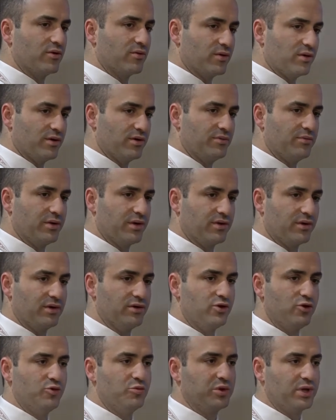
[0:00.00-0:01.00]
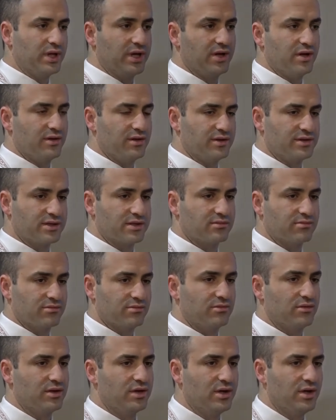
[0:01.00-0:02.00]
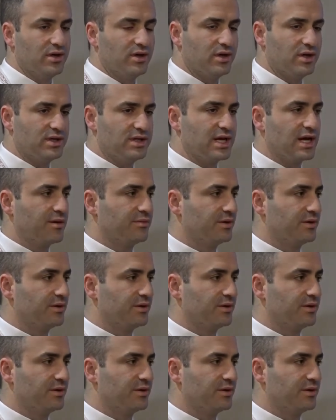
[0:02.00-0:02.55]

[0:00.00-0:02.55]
going forward with a new plan that's